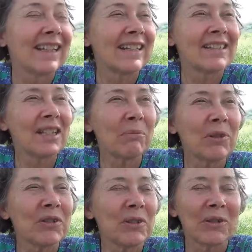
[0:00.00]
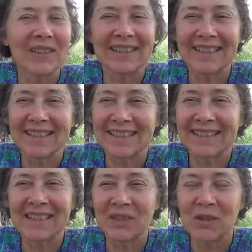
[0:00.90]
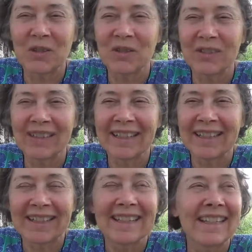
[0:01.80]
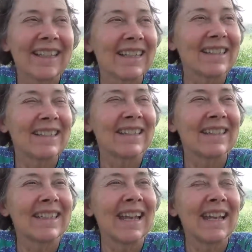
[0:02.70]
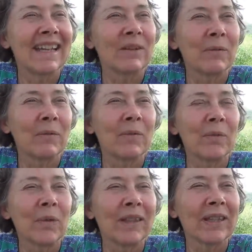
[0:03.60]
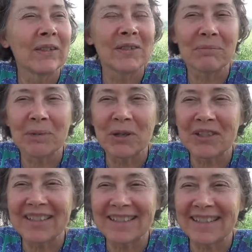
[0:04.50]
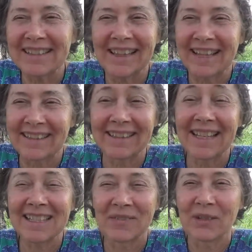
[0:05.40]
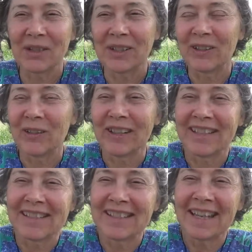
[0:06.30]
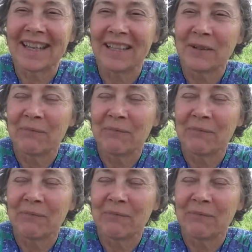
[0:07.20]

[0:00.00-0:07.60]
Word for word: And summer solstice in June is the day when there's the most sunlight, and that's a very glorious day.